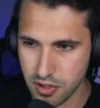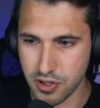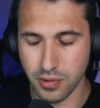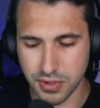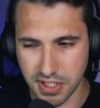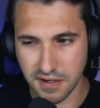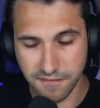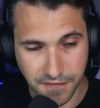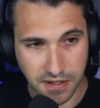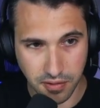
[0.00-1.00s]
13
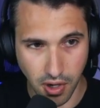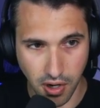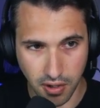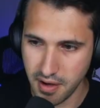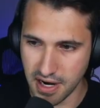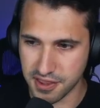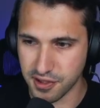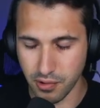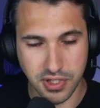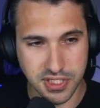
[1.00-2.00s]
feet long at
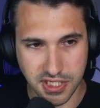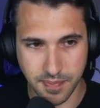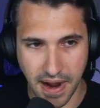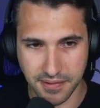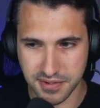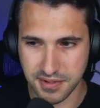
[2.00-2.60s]
36 pounds.